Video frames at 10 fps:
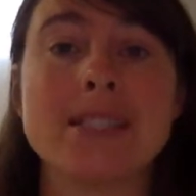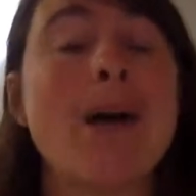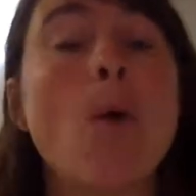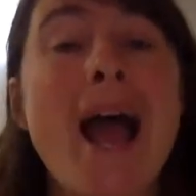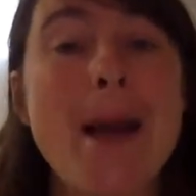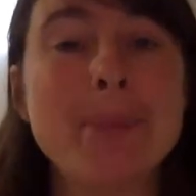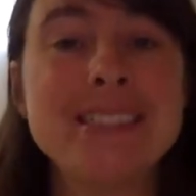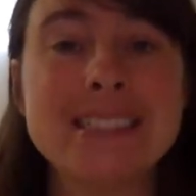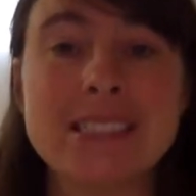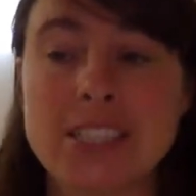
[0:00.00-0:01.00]
Now, what
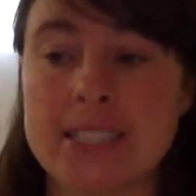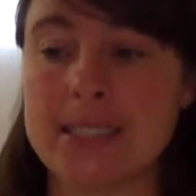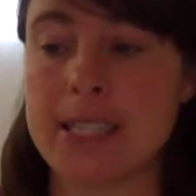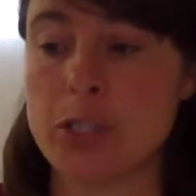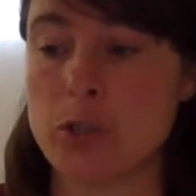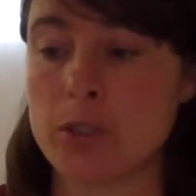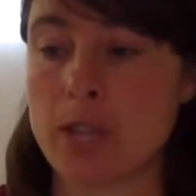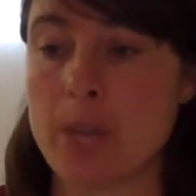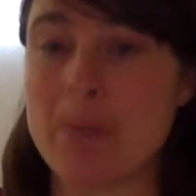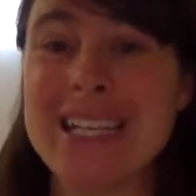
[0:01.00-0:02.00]
happens in gestational
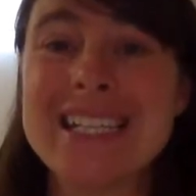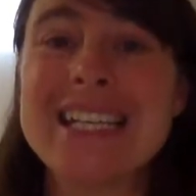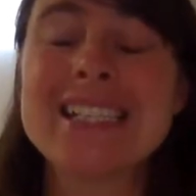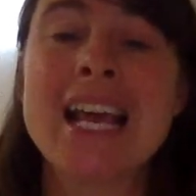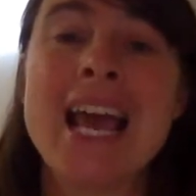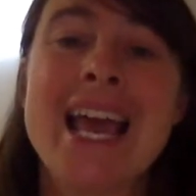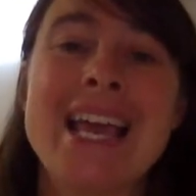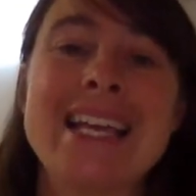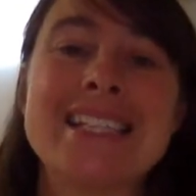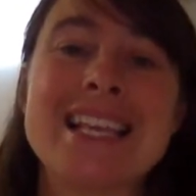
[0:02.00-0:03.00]
diabetes
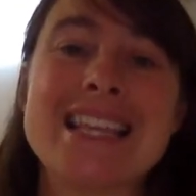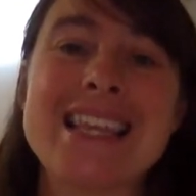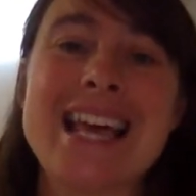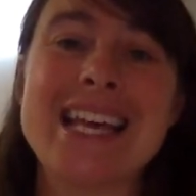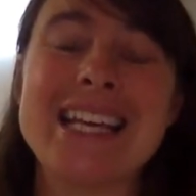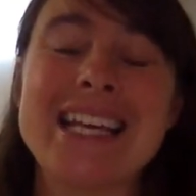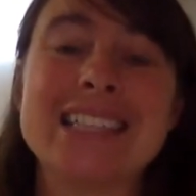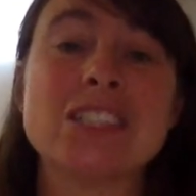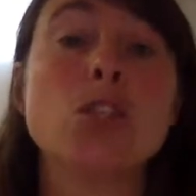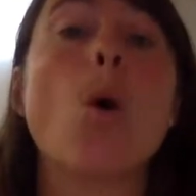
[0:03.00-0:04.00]
is that
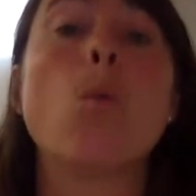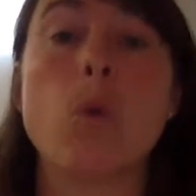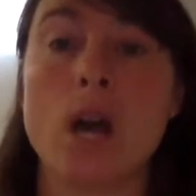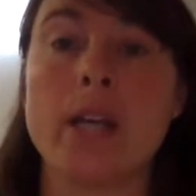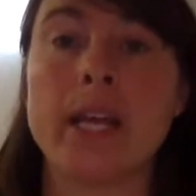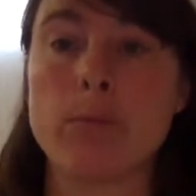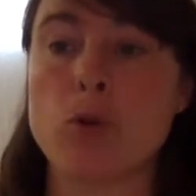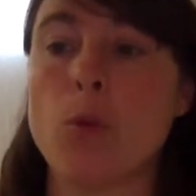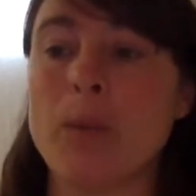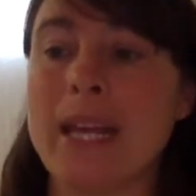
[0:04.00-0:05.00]
it's not working
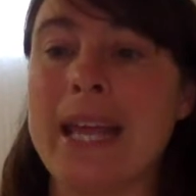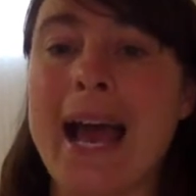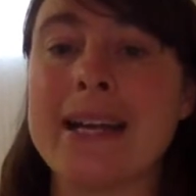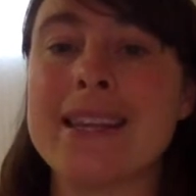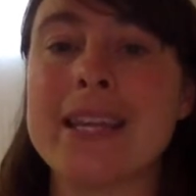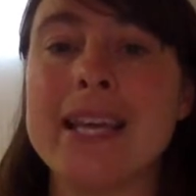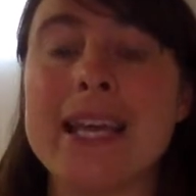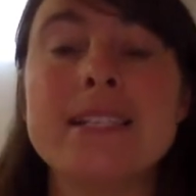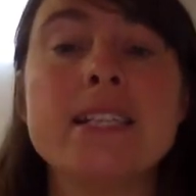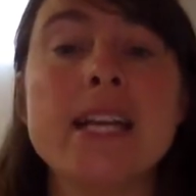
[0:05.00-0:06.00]
properly, and the
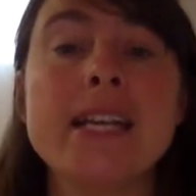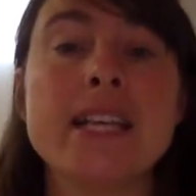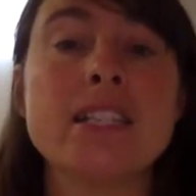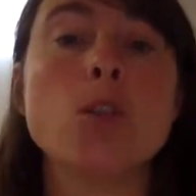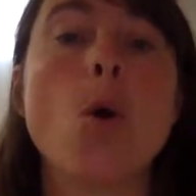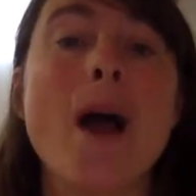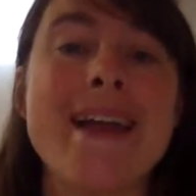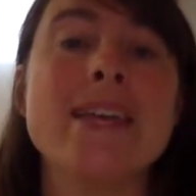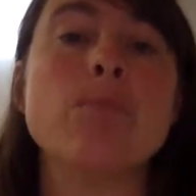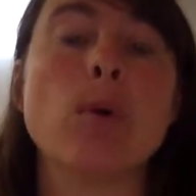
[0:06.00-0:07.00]
insulin is not
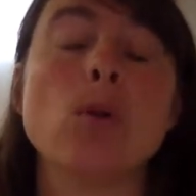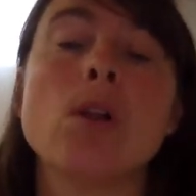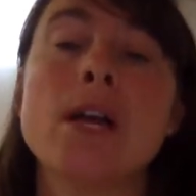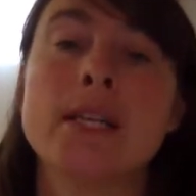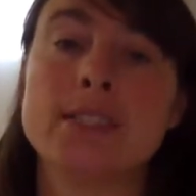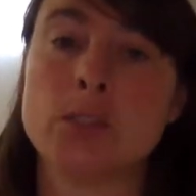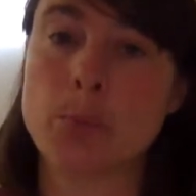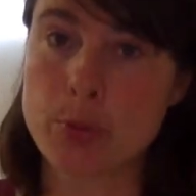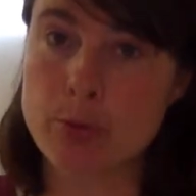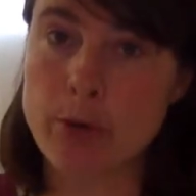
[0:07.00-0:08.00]
able to
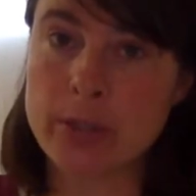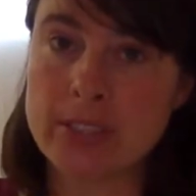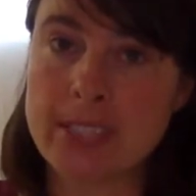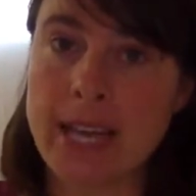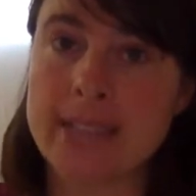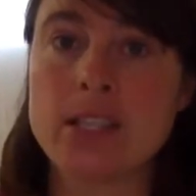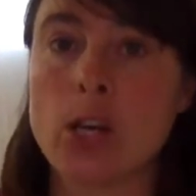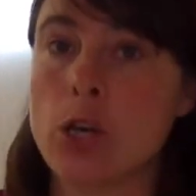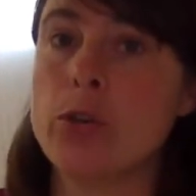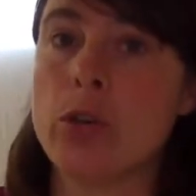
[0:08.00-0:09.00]
process the
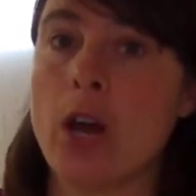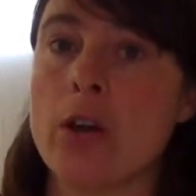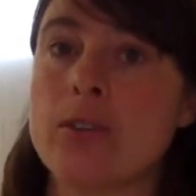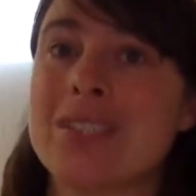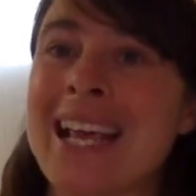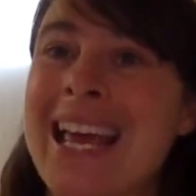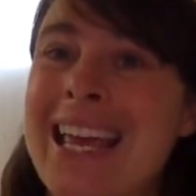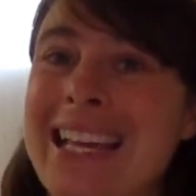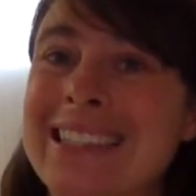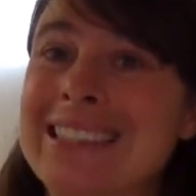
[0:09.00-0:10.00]
glucose
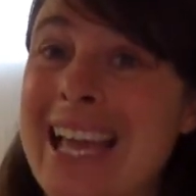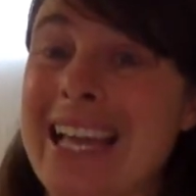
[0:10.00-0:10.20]
into